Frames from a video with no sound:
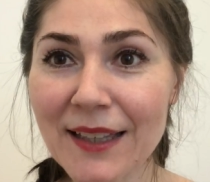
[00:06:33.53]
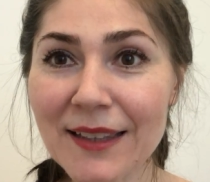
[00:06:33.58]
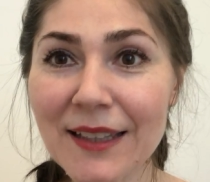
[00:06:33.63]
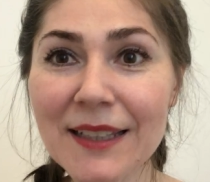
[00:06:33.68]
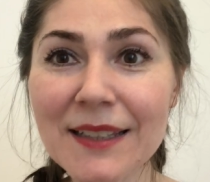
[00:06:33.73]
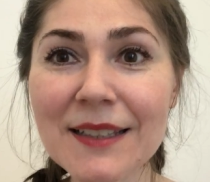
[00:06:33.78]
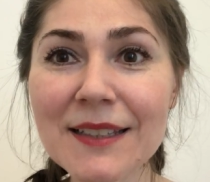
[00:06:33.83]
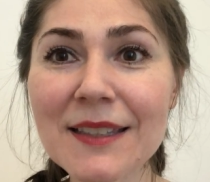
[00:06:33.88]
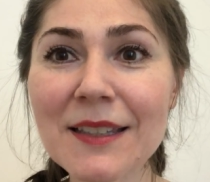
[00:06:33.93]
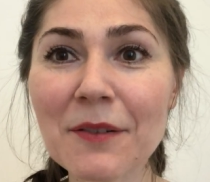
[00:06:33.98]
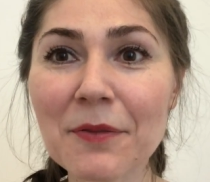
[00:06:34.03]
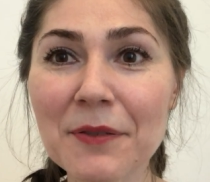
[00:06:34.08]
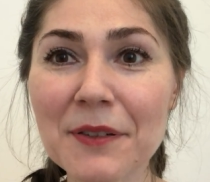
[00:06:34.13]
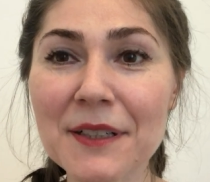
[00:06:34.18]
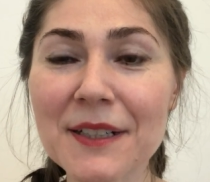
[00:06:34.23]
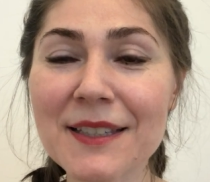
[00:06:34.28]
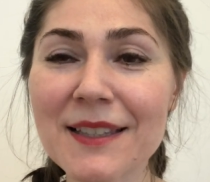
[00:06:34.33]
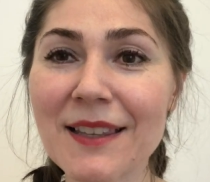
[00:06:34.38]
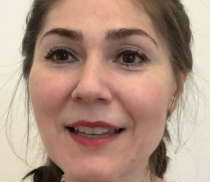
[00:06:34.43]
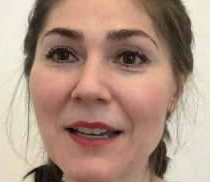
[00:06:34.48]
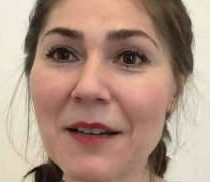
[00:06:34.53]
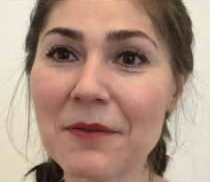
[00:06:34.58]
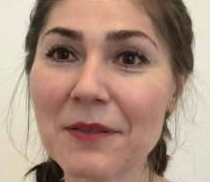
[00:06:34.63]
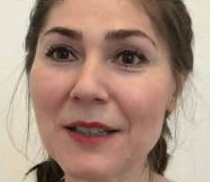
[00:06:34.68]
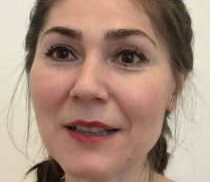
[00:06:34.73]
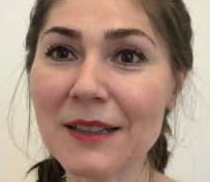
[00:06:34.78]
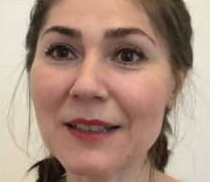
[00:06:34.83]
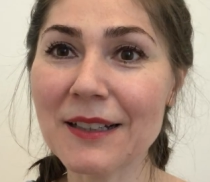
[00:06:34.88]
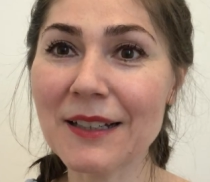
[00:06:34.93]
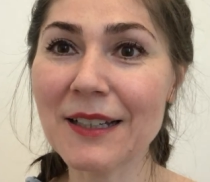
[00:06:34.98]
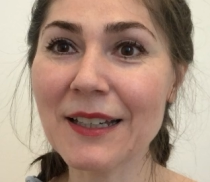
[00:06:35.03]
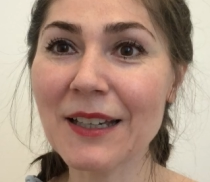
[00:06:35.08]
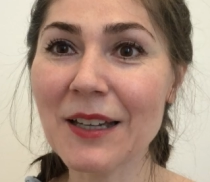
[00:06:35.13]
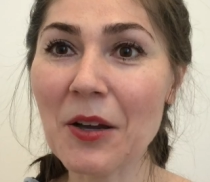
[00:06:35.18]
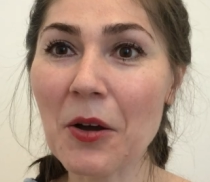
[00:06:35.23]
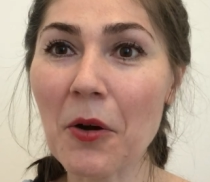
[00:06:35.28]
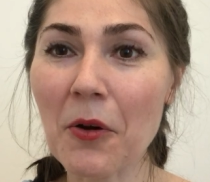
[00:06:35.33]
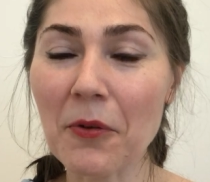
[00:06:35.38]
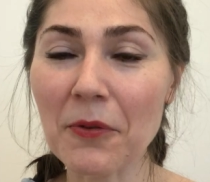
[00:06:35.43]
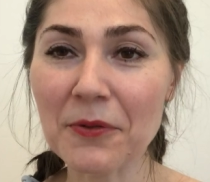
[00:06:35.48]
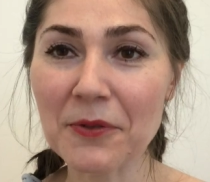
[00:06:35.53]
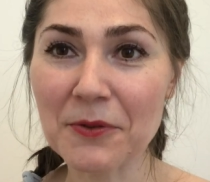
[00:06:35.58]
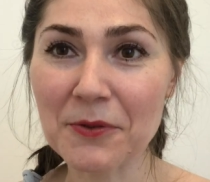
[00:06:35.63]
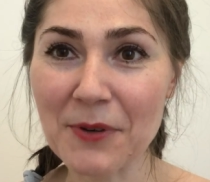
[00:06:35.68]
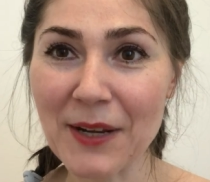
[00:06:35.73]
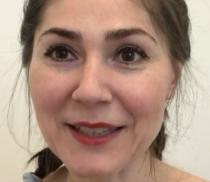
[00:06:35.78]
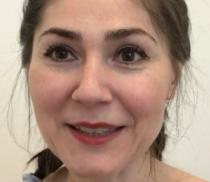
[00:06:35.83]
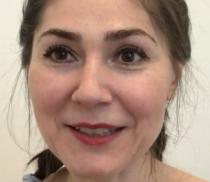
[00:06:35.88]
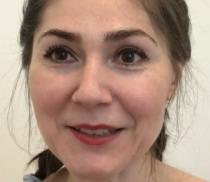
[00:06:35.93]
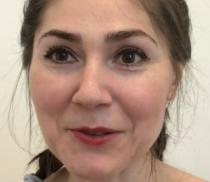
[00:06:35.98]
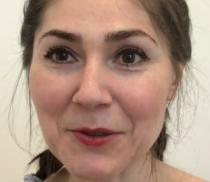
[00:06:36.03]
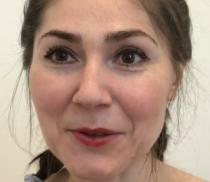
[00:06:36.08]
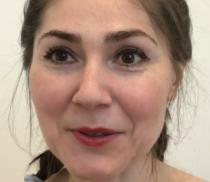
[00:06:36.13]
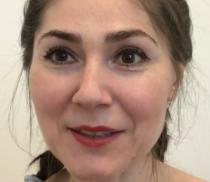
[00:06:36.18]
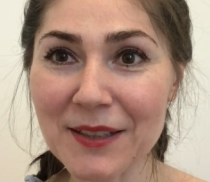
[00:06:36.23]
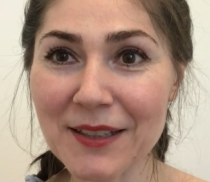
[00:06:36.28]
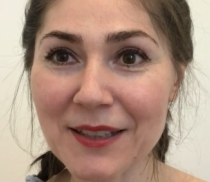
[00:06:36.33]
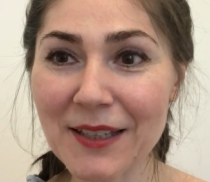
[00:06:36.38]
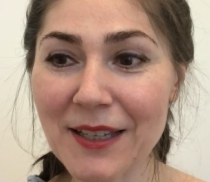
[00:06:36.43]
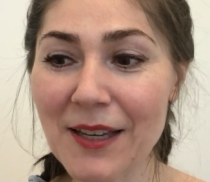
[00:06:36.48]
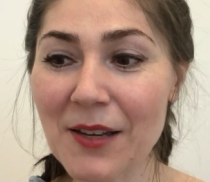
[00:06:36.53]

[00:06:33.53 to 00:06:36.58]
This is the first level of gratitude,